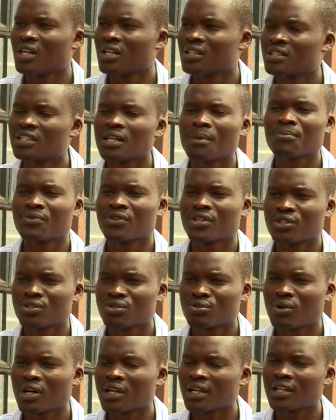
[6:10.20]
something
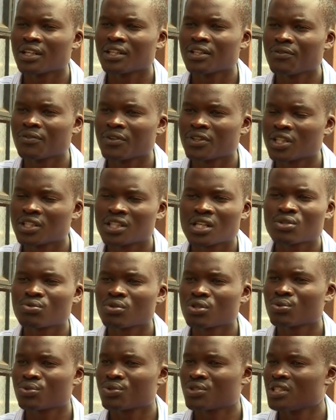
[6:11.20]
to earn a living. They just
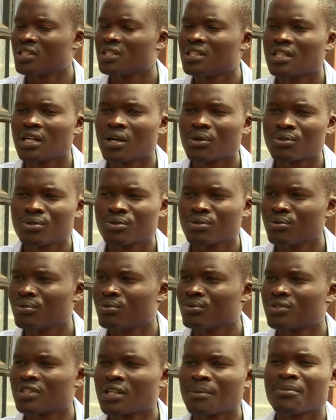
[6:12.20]
want to sit down,
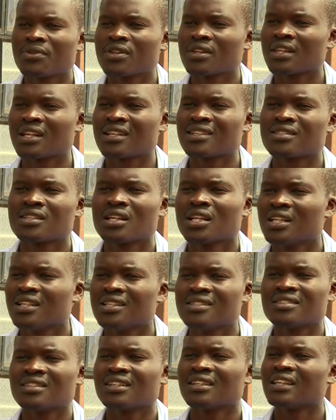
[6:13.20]
do something that
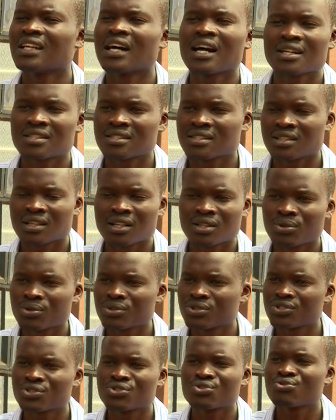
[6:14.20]
is relaxing and
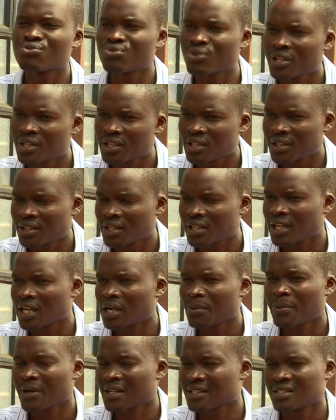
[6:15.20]
not straining their
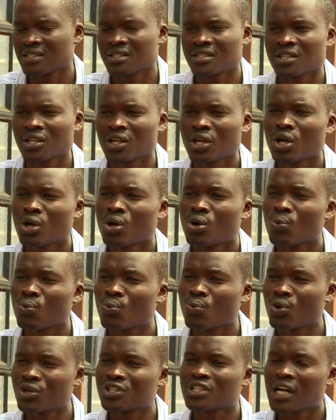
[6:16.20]
capacity.
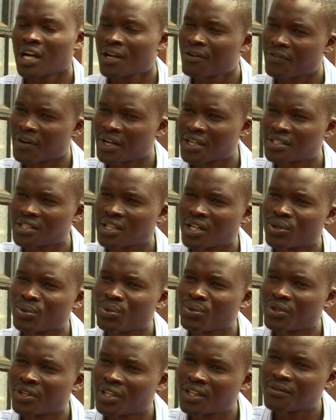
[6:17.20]
What advice can
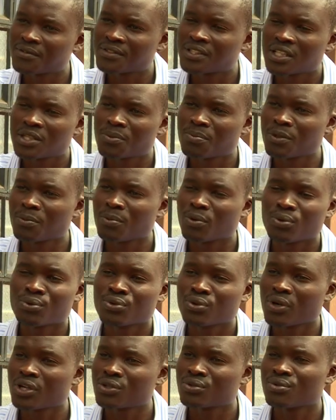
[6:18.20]
you give such people who
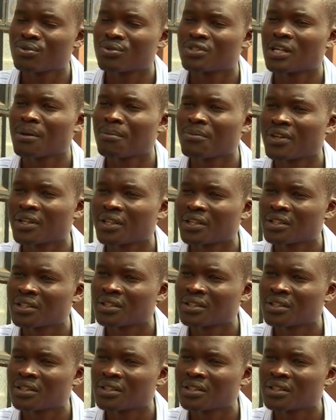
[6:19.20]
don't want to do something?